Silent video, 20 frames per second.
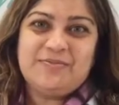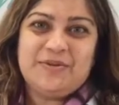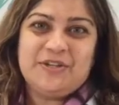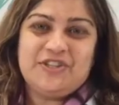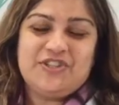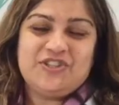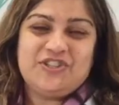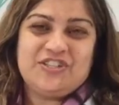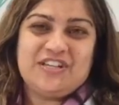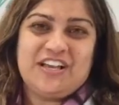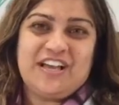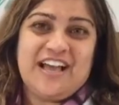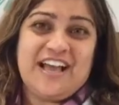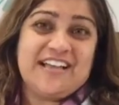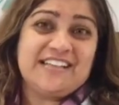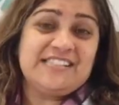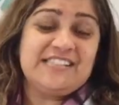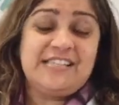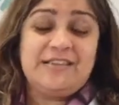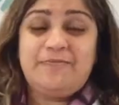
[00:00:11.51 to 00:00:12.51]
which
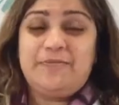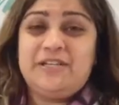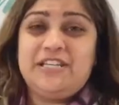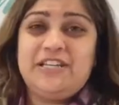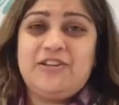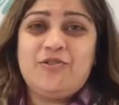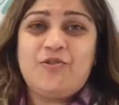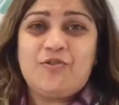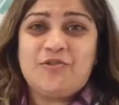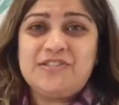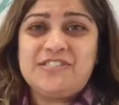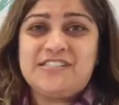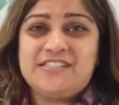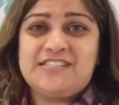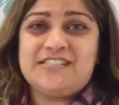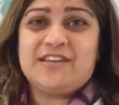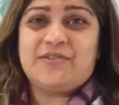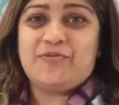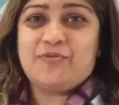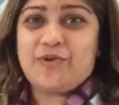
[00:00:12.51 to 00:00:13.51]
has CPD courses
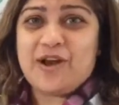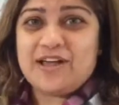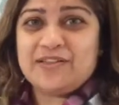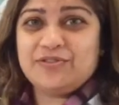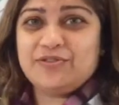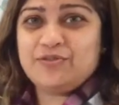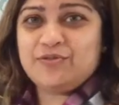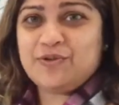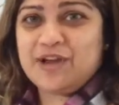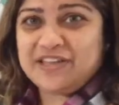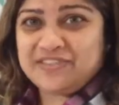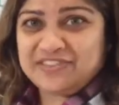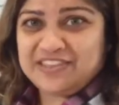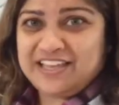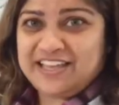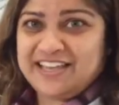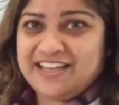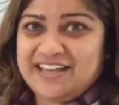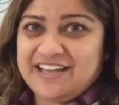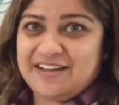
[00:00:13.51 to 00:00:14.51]
that run throughout the
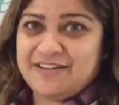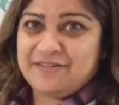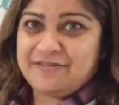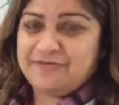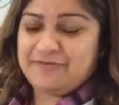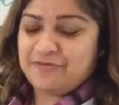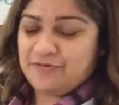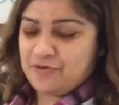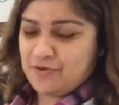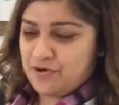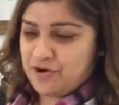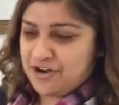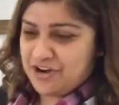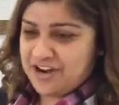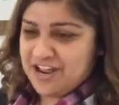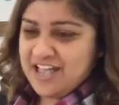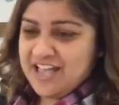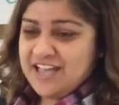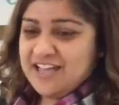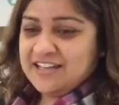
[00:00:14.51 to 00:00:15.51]
year for